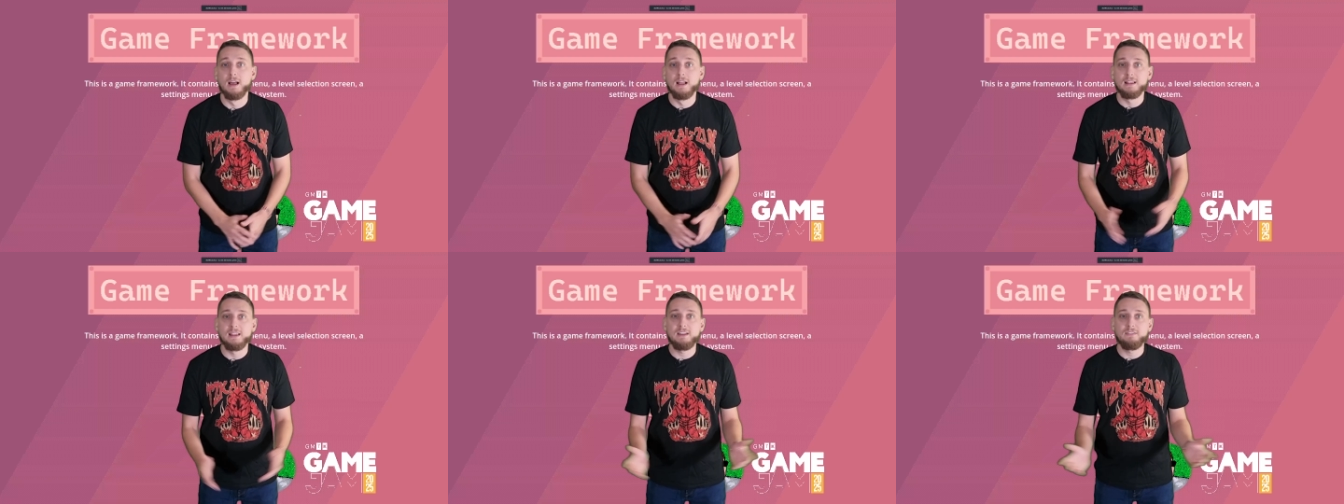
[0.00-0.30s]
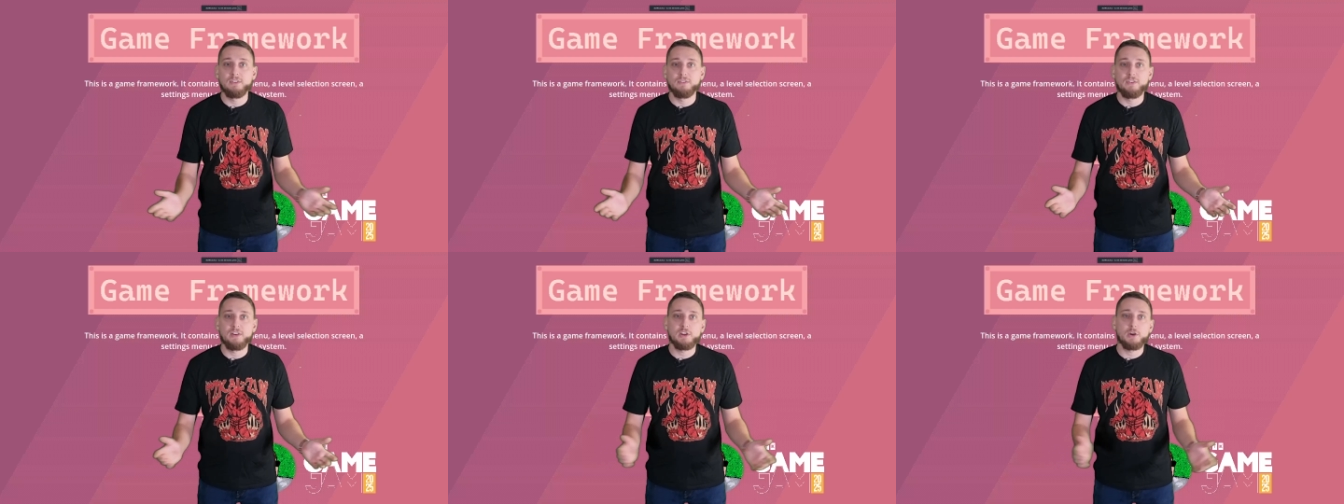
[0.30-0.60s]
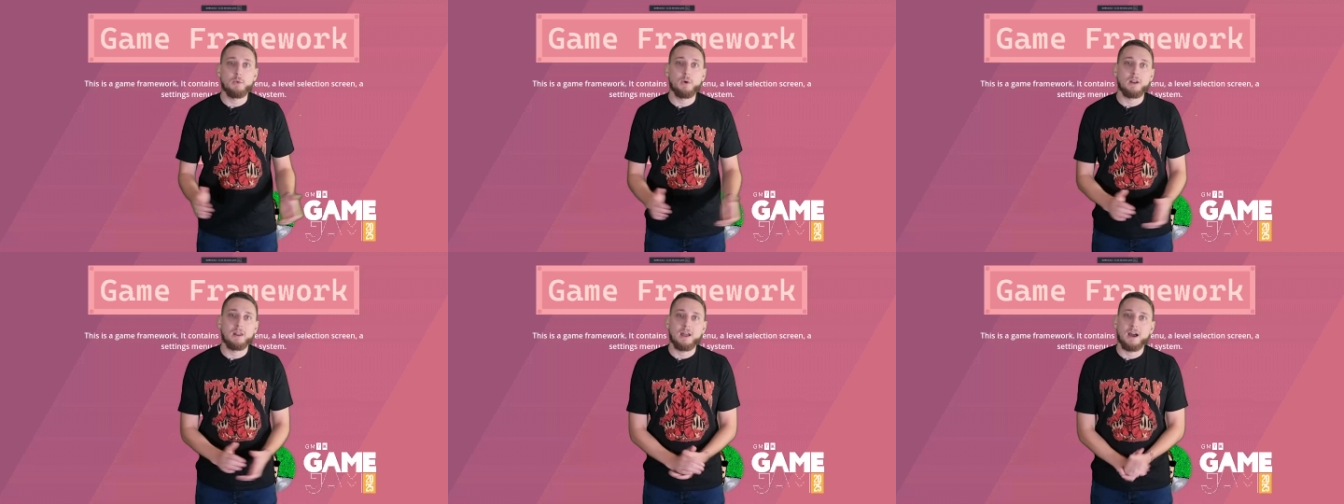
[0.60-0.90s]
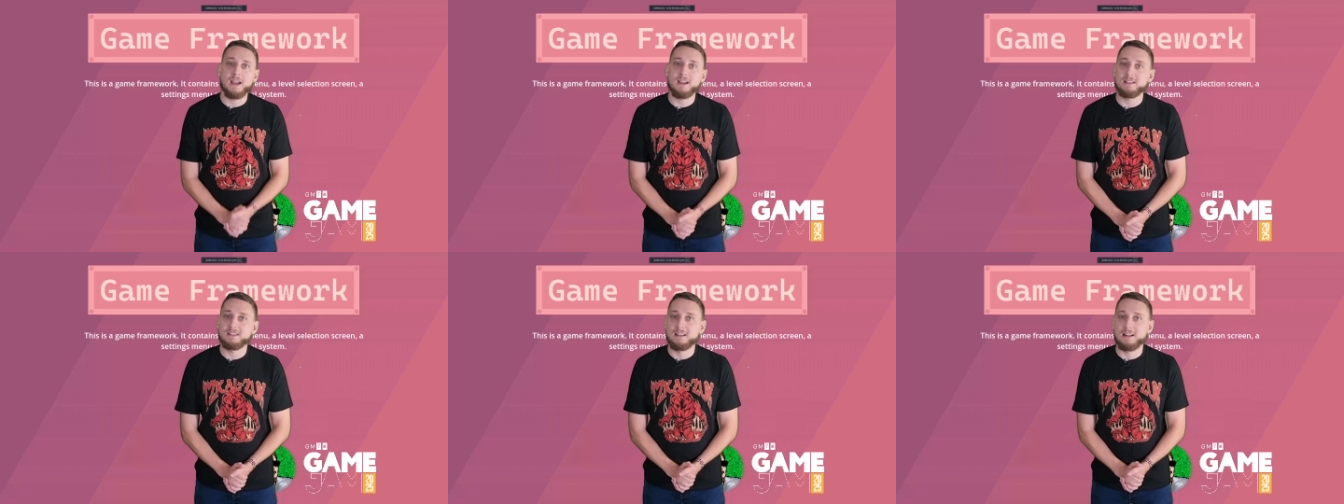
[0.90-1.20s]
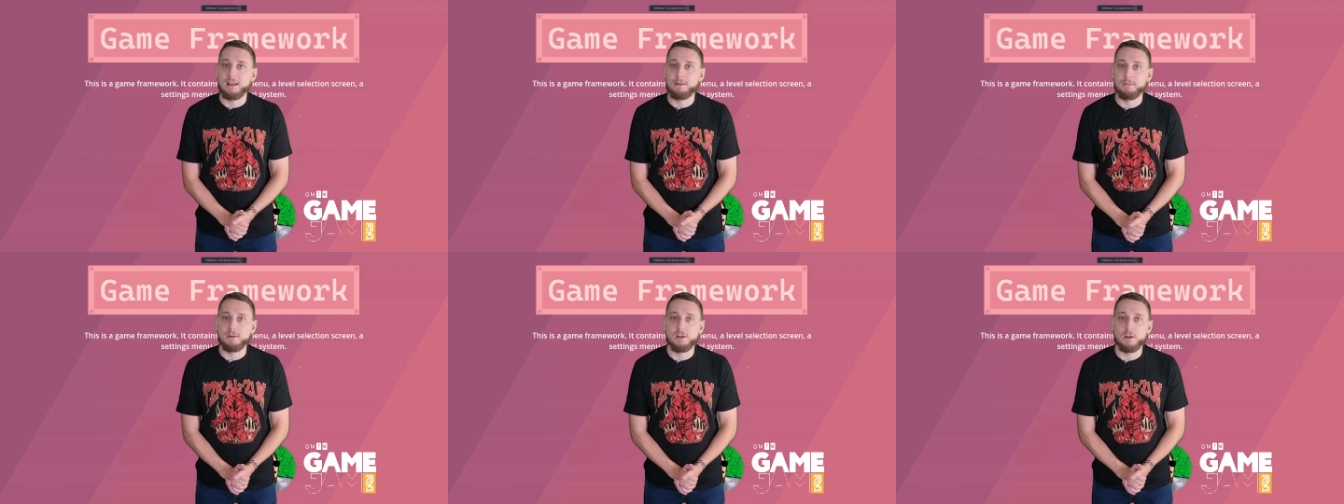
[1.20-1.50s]
Leave the video a like to
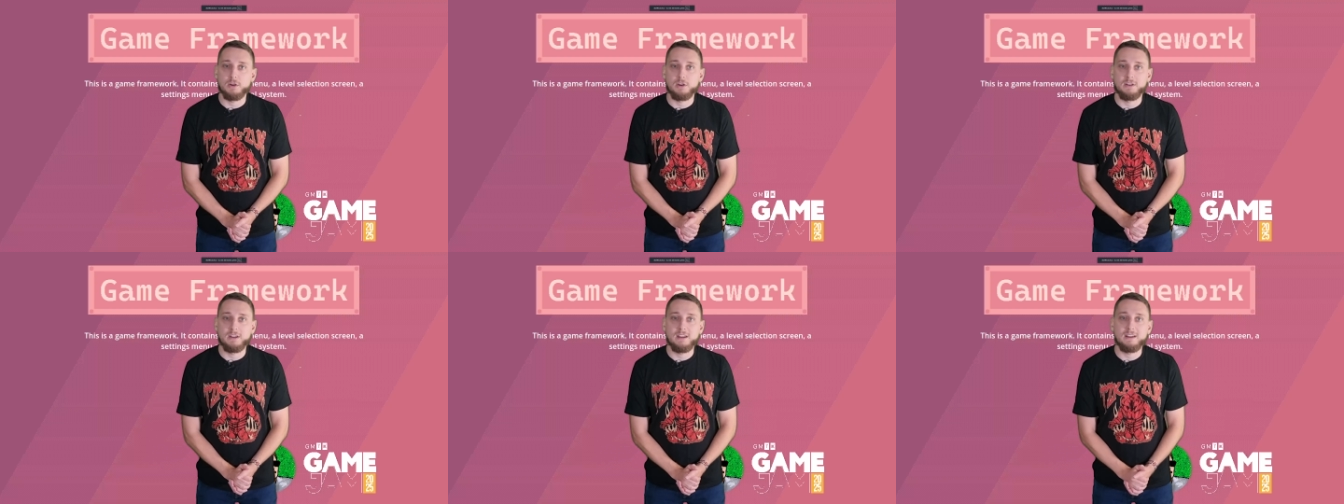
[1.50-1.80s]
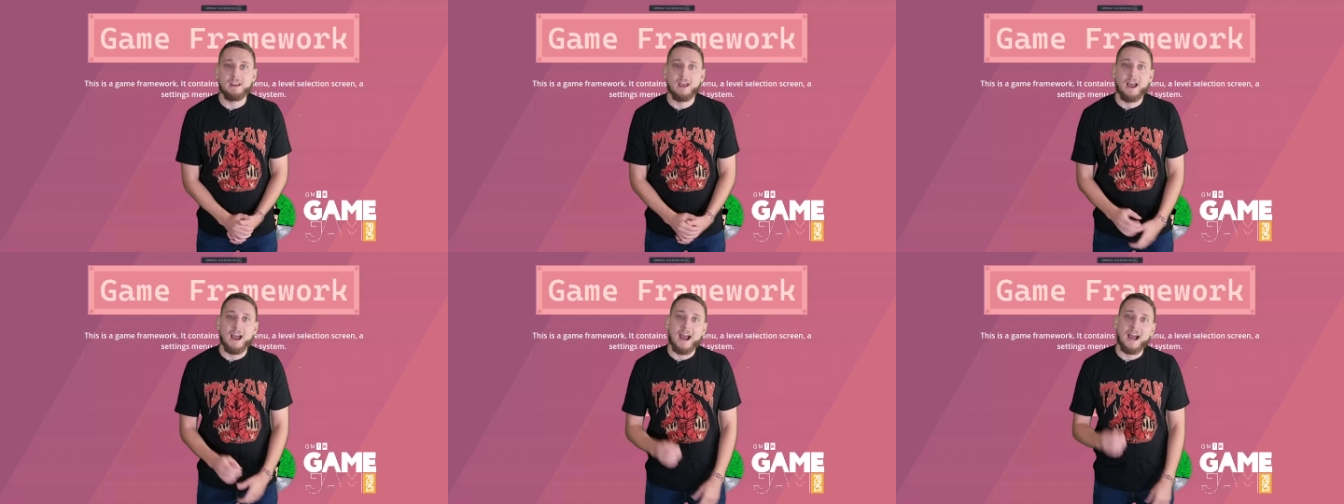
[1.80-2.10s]
let me know you did